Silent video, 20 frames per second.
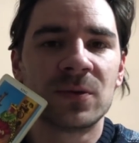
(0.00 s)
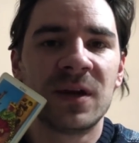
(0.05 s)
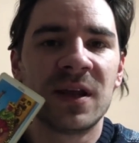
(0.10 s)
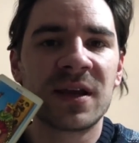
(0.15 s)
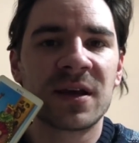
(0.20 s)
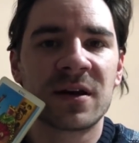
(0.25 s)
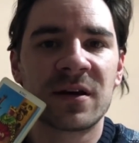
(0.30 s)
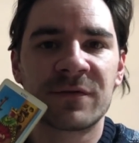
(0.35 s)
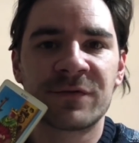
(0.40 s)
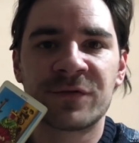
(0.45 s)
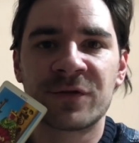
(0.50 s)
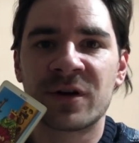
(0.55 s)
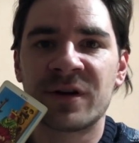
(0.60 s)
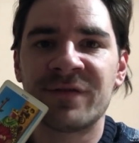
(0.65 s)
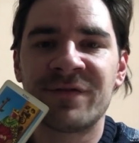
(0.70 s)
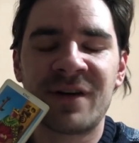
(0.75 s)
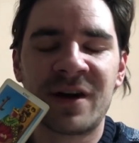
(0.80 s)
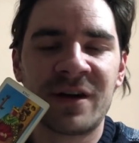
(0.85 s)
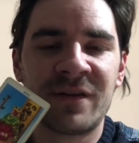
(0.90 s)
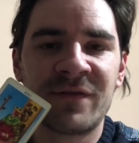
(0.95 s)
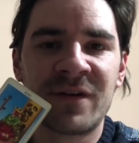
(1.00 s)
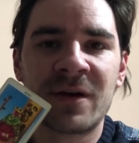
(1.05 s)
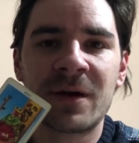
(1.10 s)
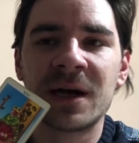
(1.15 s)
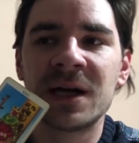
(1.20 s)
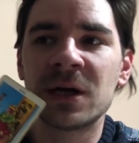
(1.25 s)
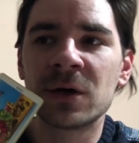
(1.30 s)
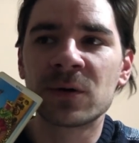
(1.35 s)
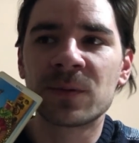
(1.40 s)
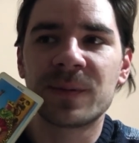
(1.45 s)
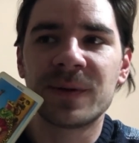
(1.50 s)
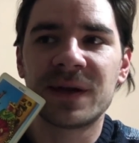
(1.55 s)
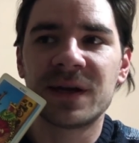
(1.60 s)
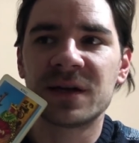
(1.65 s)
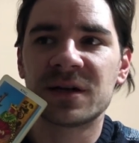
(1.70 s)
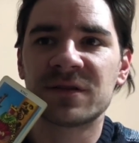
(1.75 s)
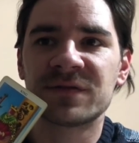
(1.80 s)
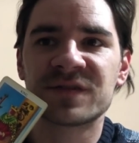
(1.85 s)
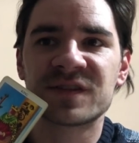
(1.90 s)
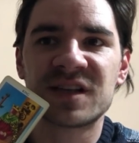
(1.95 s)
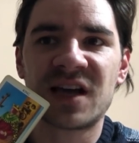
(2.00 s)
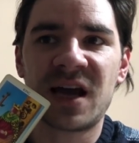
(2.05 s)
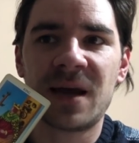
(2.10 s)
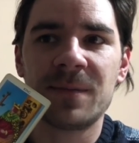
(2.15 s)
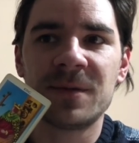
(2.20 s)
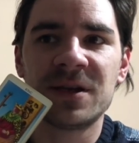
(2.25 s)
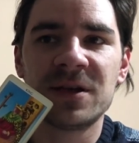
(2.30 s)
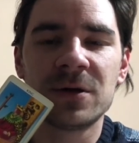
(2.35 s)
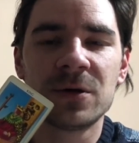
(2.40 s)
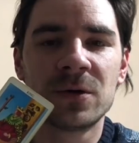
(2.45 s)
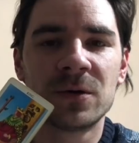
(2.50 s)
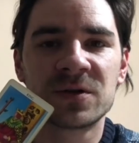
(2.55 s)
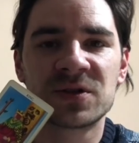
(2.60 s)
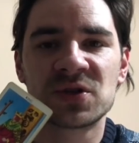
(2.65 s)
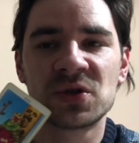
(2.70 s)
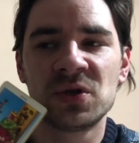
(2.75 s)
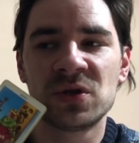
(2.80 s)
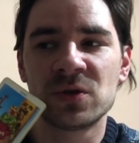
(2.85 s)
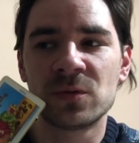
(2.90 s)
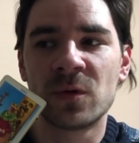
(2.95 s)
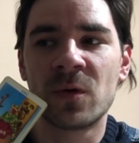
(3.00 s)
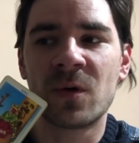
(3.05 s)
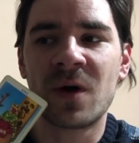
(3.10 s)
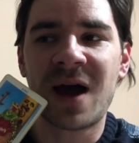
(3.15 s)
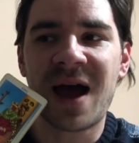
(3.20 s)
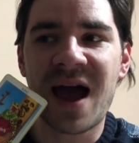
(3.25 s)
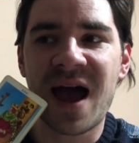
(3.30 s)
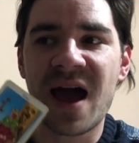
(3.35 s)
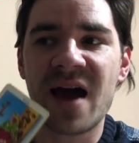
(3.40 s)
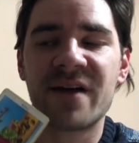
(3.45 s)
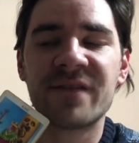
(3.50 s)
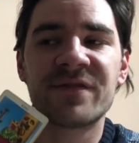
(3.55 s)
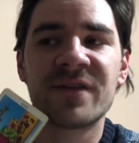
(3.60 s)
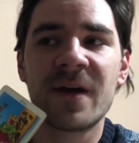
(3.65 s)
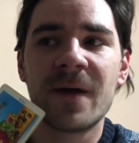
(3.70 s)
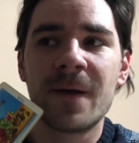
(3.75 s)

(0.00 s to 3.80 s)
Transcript: linger for a very very long period of time in you. So you will have